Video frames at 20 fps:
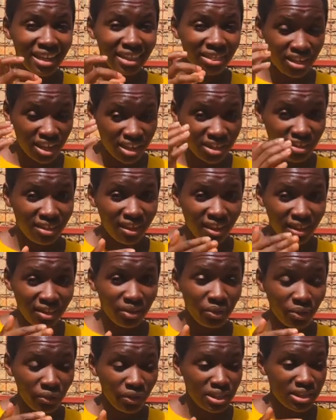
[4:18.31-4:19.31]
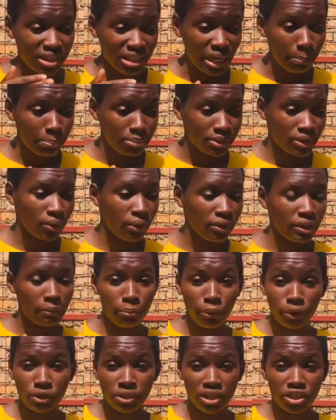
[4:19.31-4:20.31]
the you know the steps or the
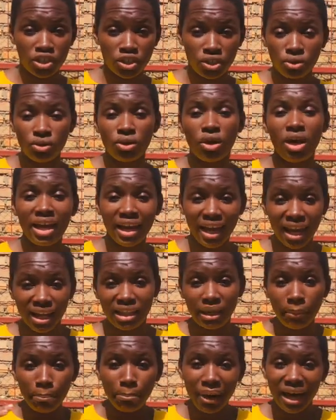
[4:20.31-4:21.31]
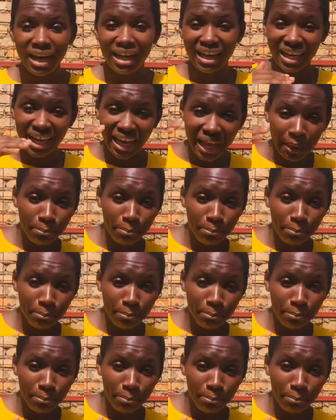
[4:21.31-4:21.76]
process to get them back